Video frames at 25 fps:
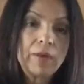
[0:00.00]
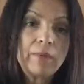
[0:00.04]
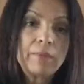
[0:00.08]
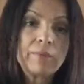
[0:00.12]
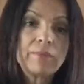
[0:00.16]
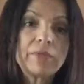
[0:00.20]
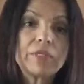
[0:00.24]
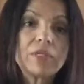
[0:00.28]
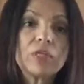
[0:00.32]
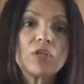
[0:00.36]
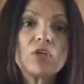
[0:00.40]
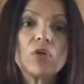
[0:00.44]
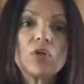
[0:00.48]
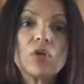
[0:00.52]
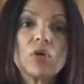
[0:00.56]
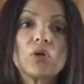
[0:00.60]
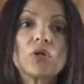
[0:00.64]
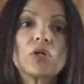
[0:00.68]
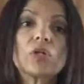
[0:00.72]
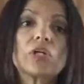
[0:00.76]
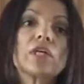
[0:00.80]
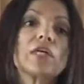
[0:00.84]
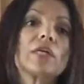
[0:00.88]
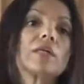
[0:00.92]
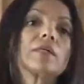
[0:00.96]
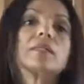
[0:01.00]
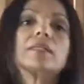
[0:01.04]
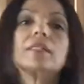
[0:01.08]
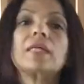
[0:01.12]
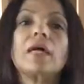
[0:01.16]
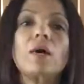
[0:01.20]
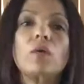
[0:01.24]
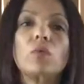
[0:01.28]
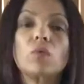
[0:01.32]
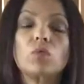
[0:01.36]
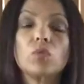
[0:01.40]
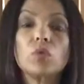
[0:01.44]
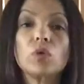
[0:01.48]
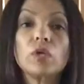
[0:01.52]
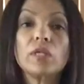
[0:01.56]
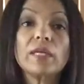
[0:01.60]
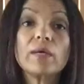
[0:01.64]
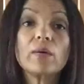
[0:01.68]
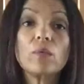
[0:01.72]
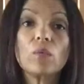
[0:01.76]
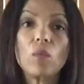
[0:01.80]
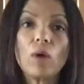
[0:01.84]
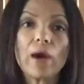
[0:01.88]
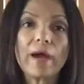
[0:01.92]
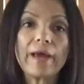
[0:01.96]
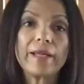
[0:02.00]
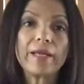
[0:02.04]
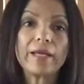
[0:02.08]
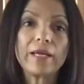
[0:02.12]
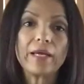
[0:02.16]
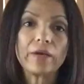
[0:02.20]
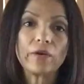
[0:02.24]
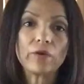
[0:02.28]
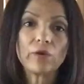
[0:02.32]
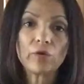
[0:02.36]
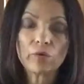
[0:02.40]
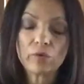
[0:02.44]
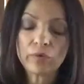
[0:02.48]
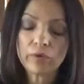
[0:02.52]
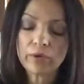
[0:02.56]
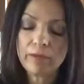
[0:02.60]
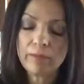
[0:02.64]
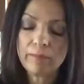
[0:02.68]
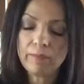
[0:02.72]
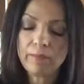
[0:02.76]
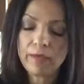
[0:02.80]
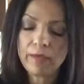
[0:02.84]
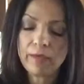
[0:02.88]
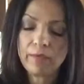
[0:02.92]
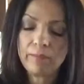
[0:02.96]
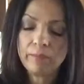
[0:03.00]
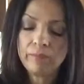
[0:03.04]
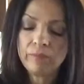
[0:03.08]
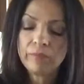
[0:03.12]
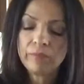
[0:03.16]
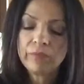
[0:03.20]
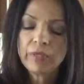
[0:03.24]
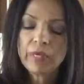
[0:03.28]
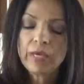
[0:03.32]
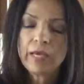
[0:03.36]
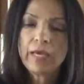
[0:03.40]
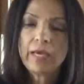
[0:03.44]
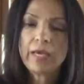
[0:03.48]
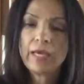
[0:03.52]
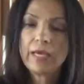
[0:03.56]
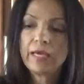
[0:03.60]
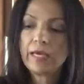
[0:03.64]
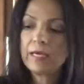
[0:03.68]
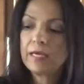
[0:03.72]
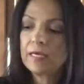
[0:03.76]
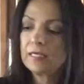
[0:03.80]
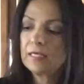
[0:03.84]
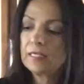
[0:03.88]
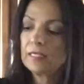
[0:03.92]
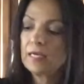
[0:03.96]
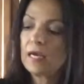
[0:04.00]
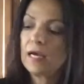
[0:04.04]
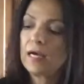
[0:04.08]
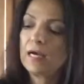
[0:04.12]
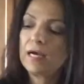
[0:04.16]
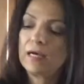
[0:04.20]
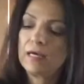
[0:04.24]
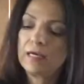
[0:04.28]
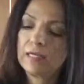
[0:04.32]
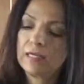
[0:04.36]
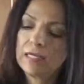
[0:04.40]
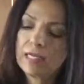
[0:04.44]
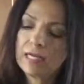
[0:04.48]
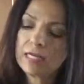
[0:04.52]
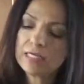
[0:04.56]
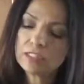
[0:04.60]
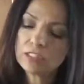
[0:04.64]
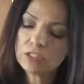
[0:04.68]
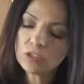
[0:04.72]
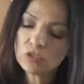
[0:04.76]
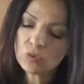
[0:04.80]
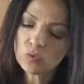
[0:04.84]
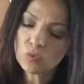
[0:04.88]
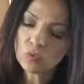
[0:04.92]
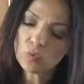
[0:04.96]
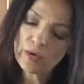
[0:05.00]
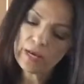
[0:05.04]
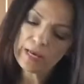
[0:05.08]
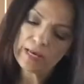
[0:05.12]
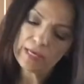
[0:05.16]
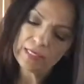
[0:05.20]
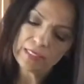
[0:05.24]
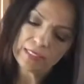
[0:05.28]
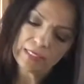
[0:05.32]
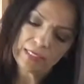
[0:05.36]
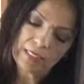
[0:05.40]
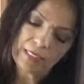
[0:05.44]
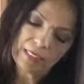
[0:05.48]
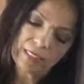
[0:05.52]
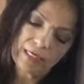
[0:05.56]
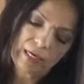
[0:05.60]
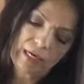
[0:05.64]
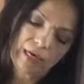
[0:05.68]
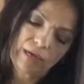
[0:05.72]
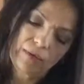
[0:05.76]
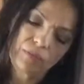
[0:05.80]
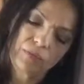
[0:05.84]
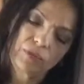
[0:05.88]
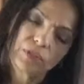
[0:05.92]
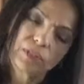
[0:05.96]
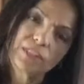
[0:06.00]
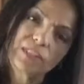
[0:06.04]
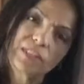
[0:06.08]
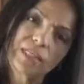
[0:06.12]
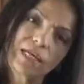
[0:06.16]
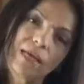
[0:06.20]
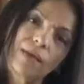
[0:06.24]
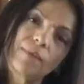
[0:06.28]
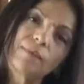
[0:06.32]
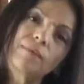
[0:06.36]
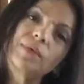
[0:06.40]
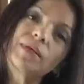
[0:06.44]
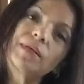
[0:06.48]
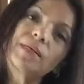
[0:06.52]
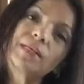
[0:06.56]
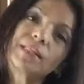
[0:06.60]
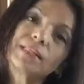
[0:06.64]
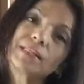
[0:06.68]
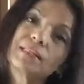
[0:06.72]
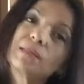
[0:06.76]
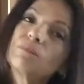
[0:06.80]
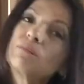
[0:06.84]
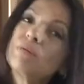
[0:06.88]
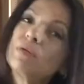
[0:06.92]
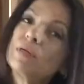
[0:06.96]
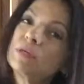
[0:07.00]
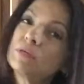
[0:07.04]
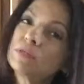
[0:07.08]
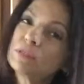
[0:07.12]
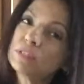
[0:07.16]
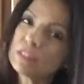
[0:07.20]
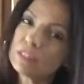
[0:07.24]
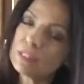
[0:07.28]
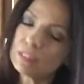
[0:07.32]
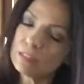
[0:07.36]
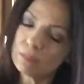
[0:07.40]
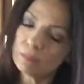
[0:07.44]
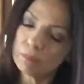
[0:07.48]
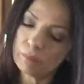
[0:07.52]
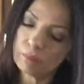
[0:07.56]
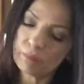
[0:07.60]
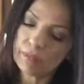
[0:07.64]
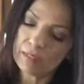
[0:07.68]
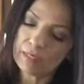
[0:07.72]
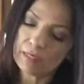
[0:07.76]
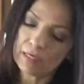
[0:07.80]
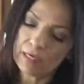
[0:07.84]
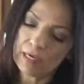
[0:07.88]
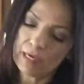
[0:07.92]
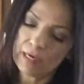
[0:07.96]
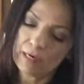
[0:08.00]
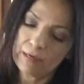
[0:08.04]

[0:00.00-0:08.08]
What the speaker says: But the yogurt comes out really white and creamy and less grainy, I would say, because the peel's a little bit